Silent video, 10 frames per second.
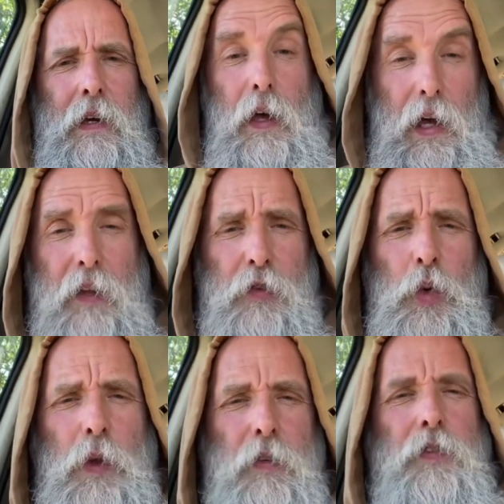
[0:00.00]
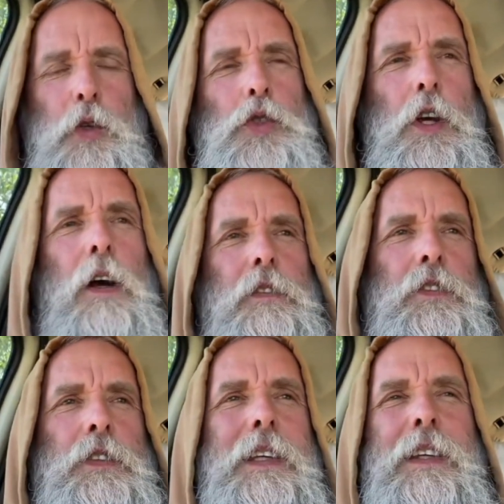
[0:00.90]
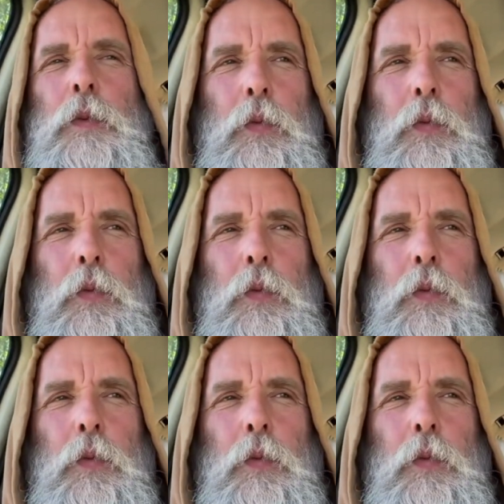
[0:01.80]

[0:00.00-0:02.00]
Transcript: And if you in the future see